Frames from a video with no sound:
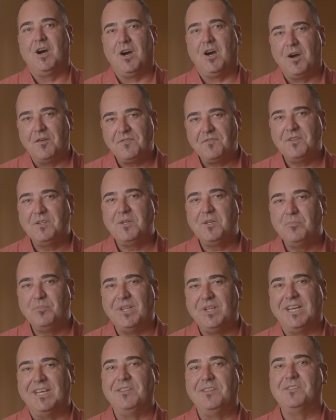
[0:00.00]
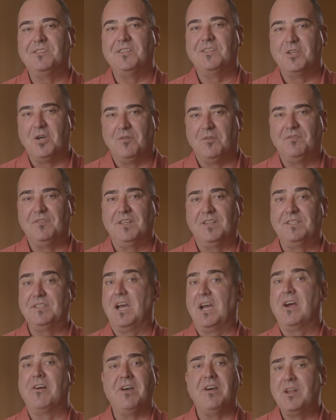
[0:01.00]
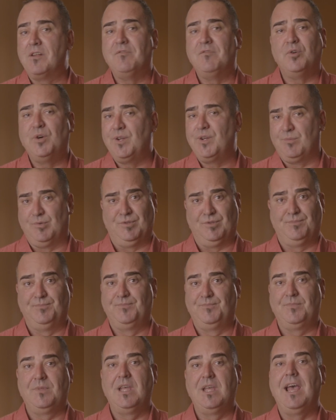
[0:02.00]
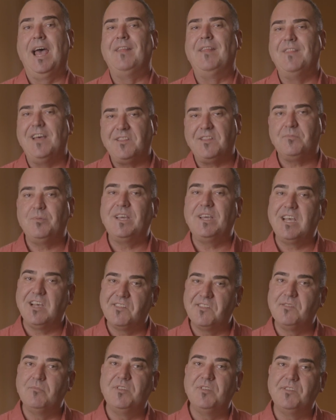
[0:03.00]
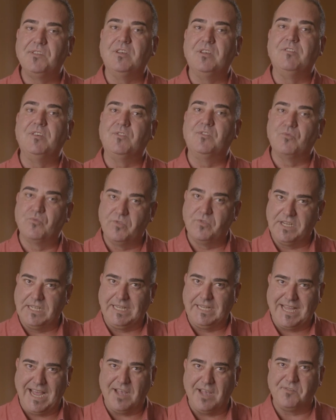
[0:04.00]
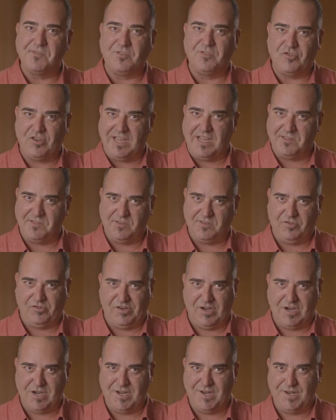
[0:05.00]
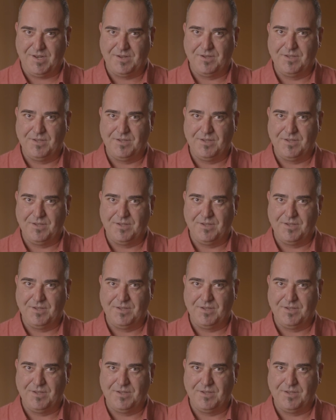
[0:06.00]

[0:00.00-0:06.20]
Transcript: Often complaints and conflict are unavoidable, and that's where customer service really has the chance to shine.